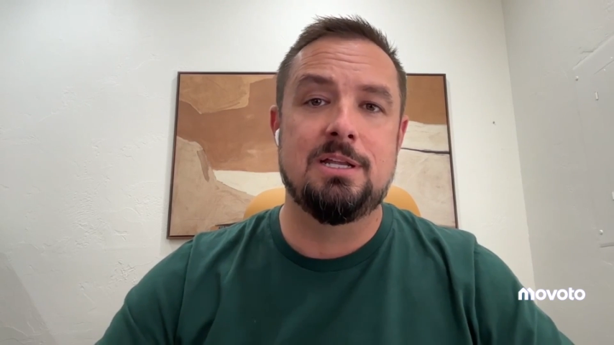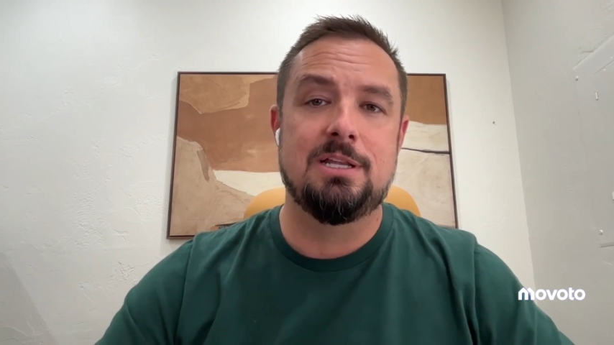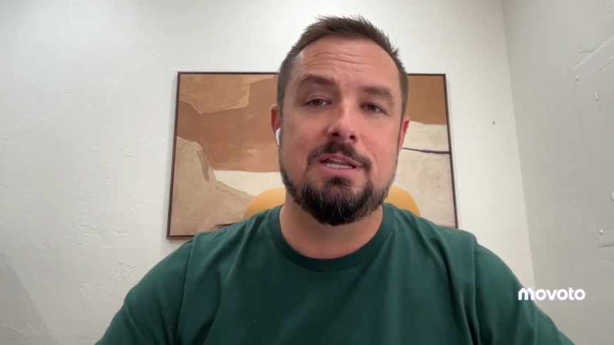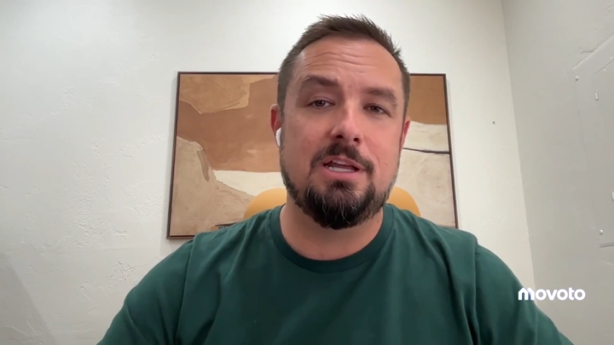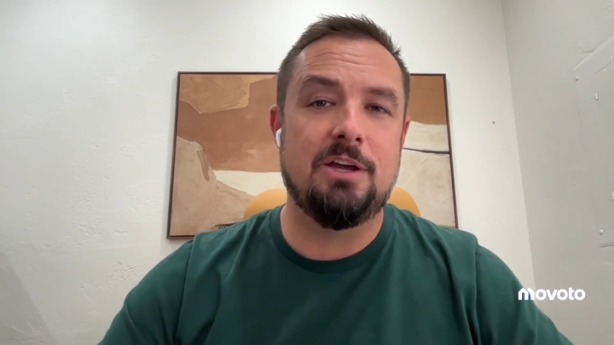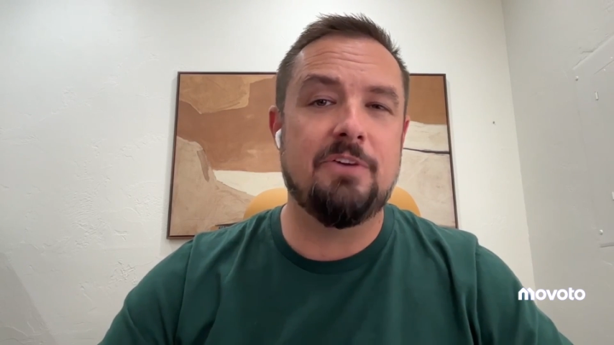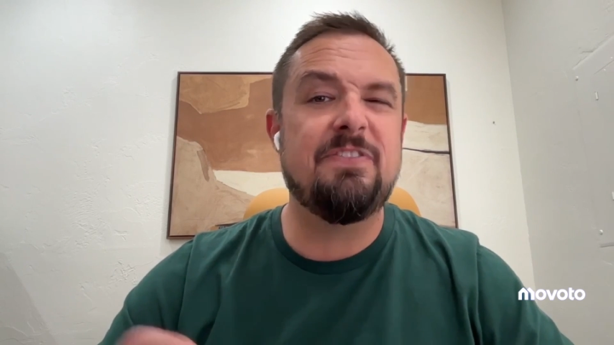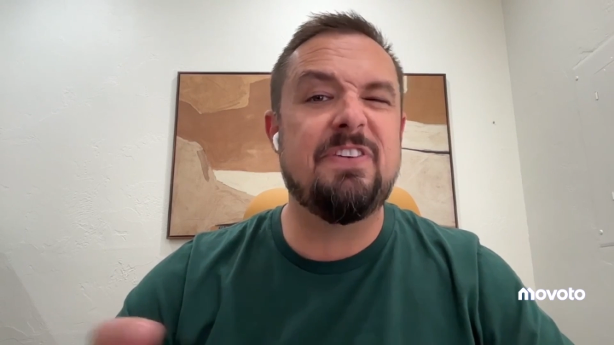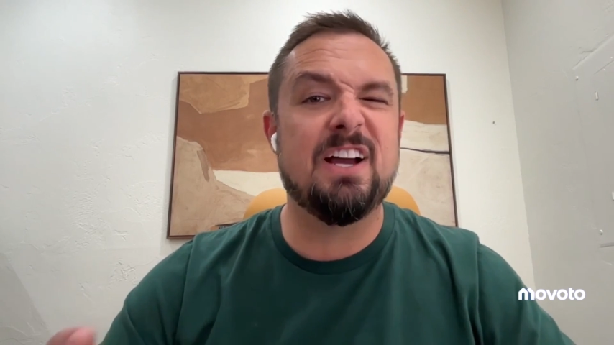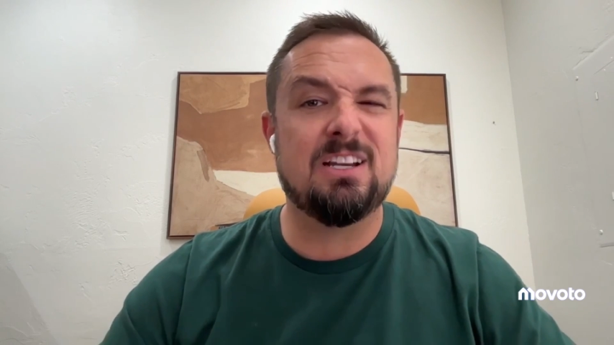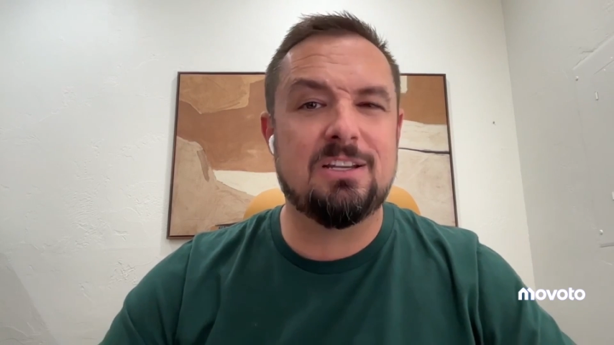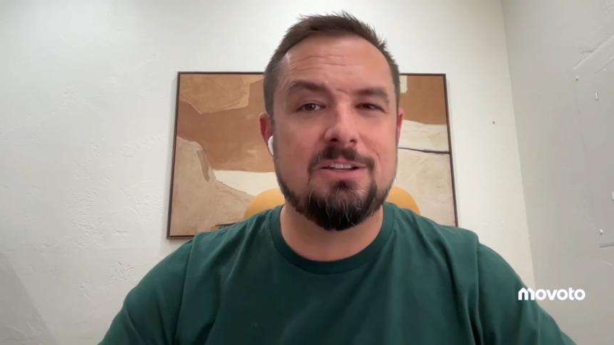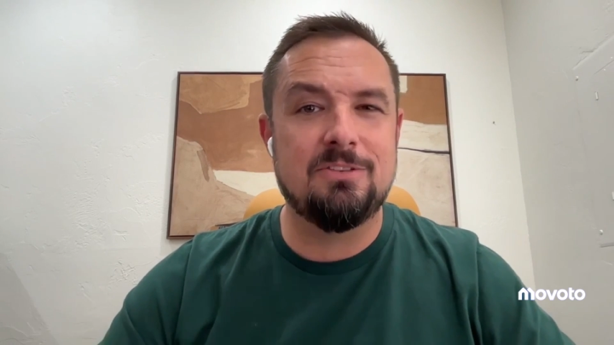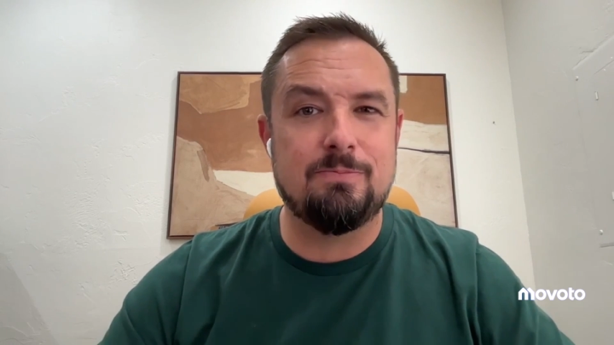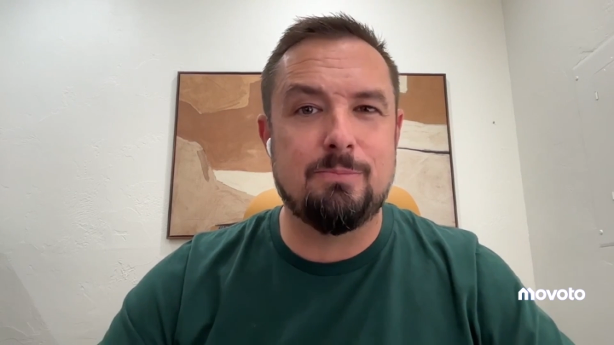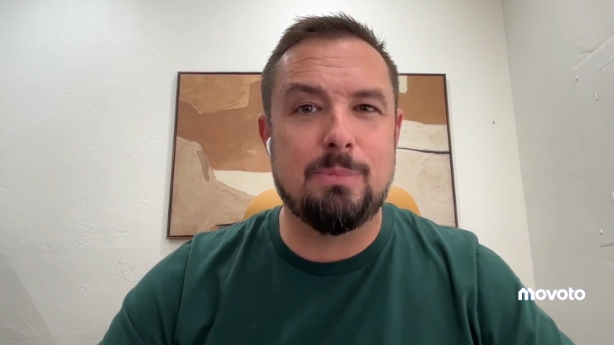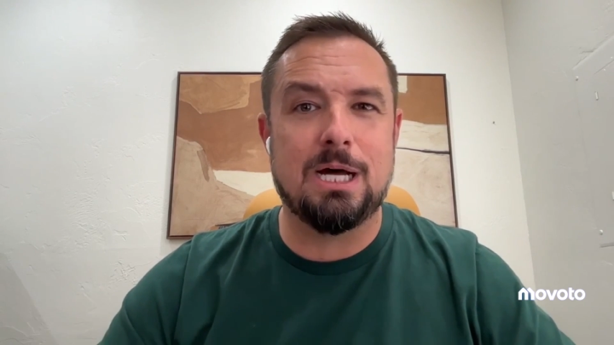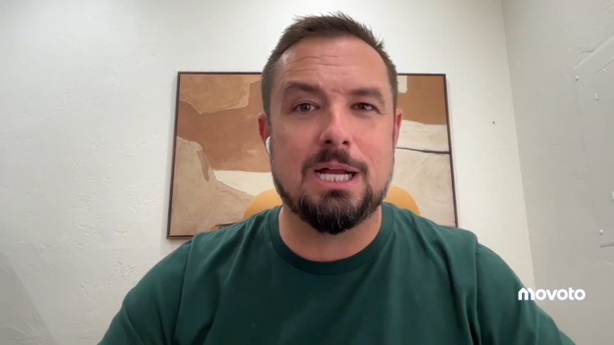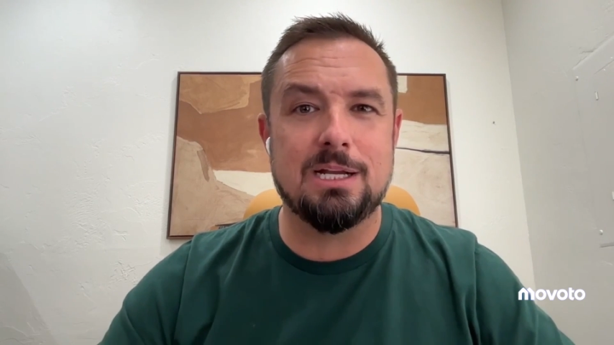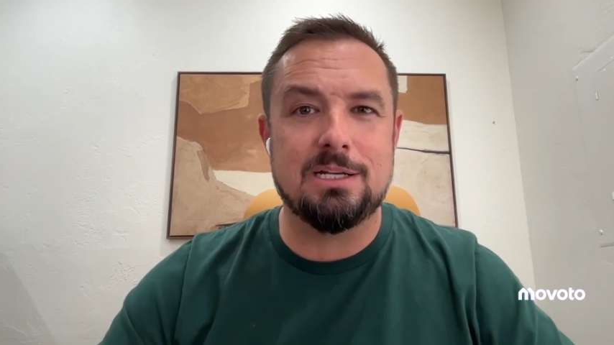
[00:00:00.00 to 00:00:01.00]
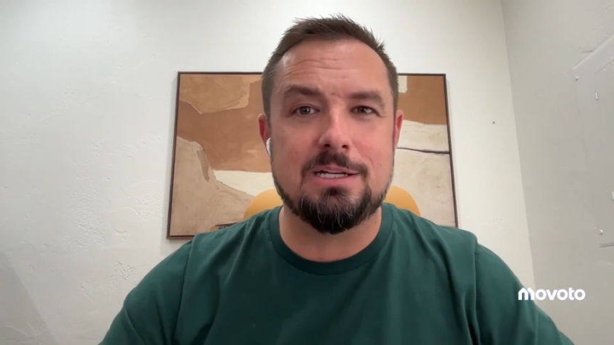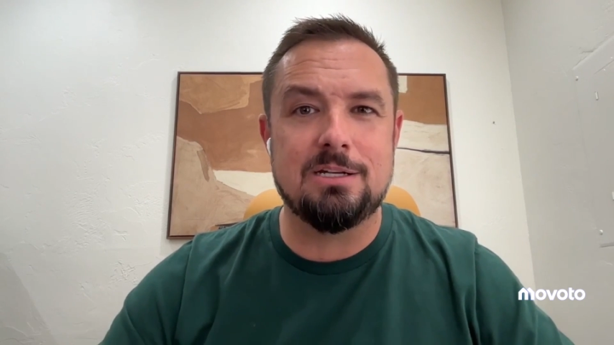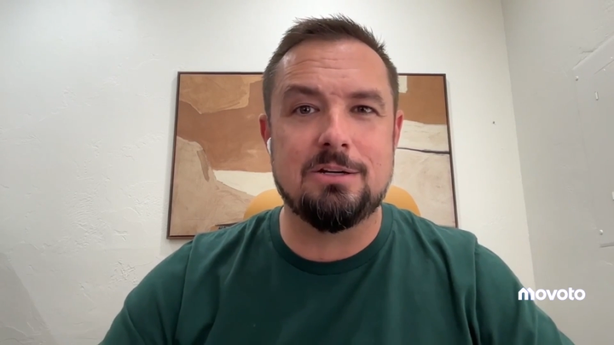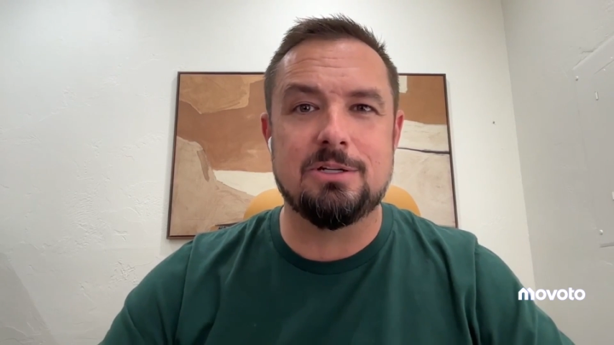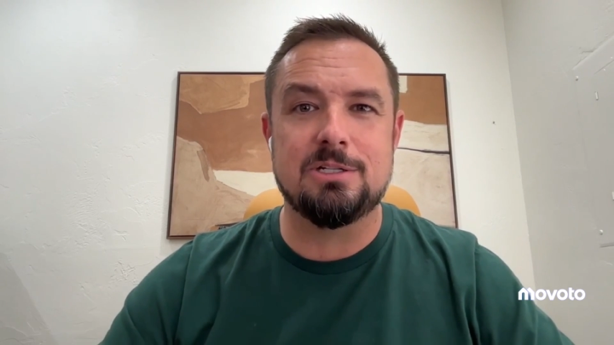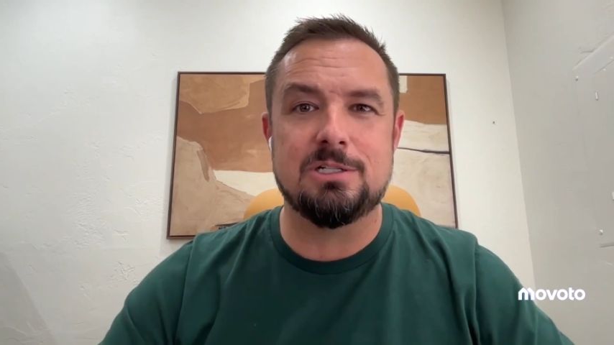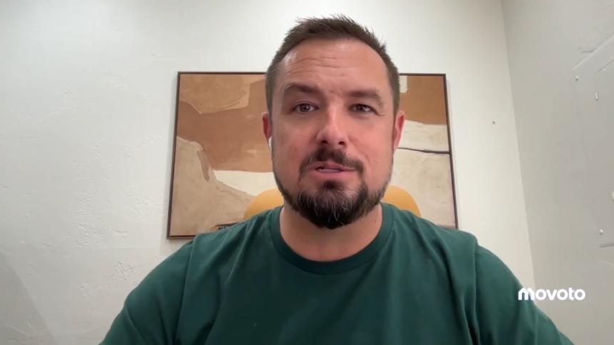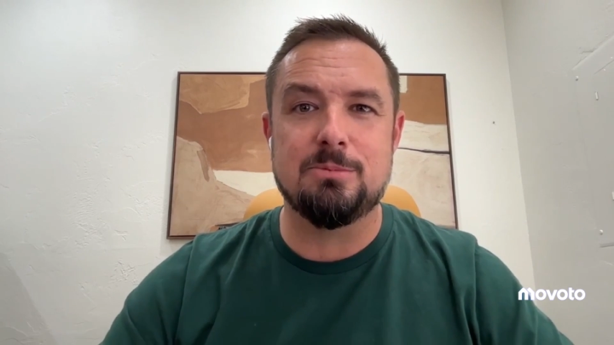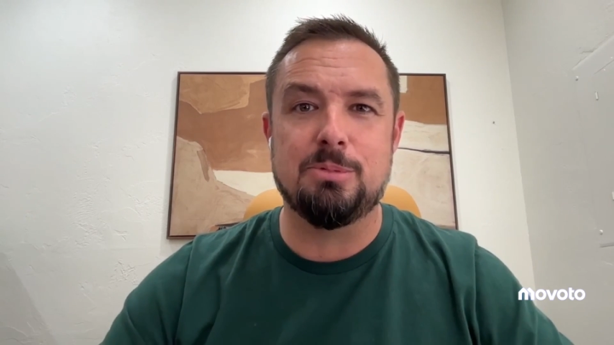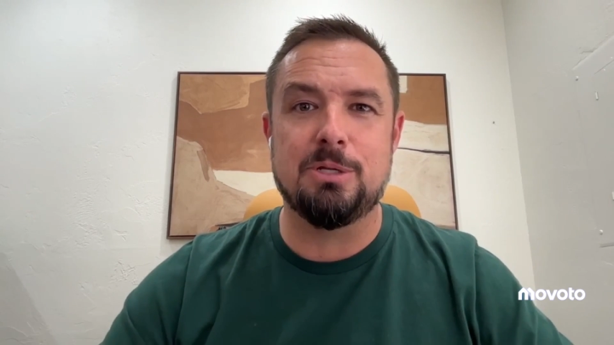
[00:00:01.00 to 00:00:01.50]
the effective
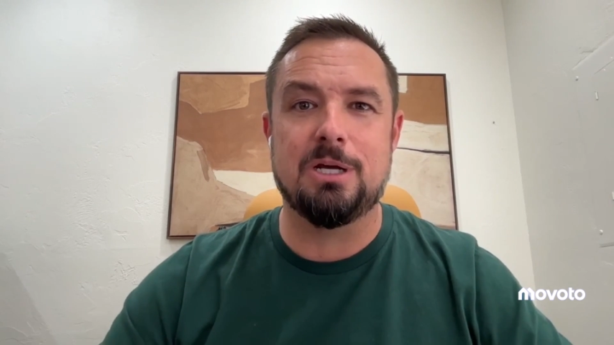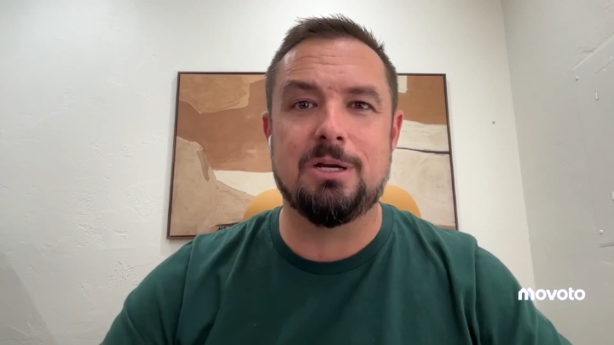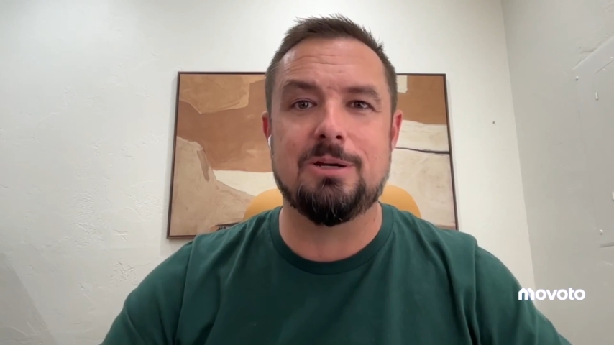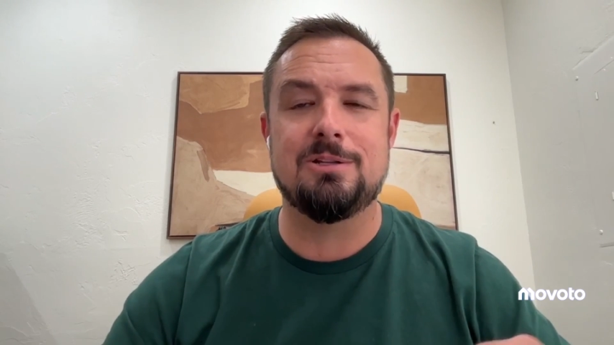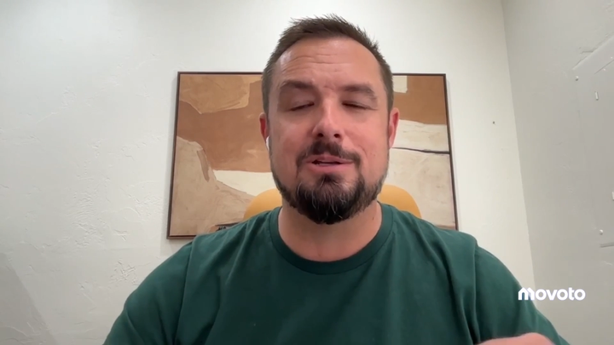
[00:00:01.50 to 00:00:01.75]
monetary supply,